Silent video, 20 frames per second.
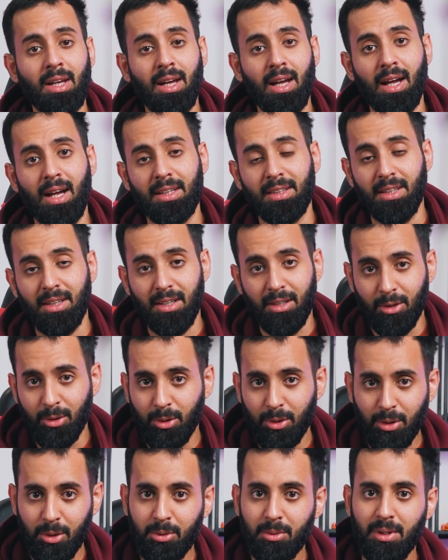And there are
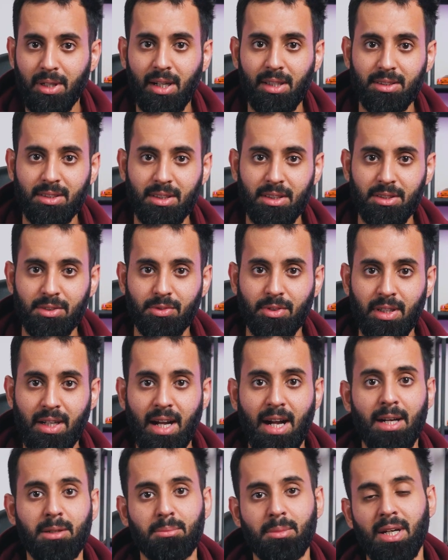no new classes for
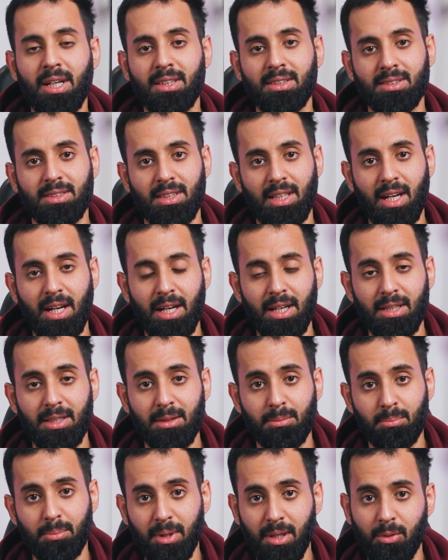Ad Maths
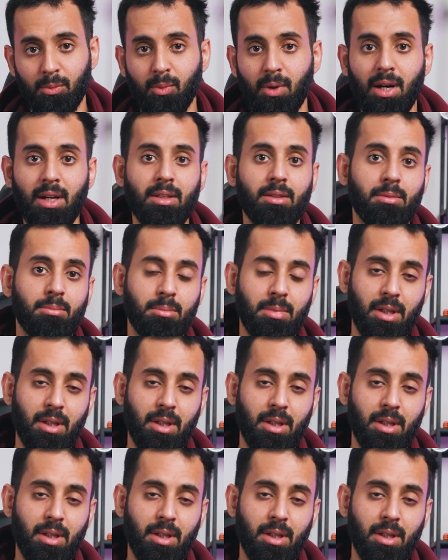and P1,